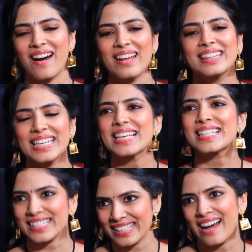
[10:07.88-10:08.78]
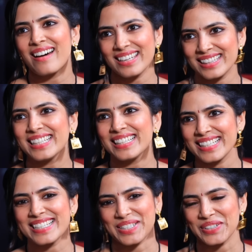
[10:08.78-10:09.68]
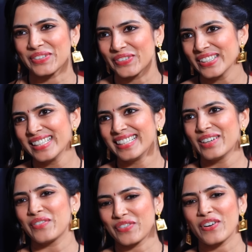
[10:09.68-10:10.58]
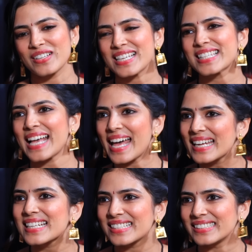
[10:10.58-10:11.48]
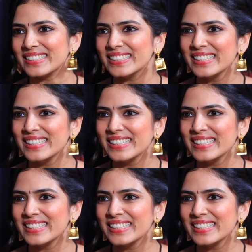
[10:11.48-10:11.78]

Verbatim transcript: Aarti is, you know, Ranjith. Of course, his character,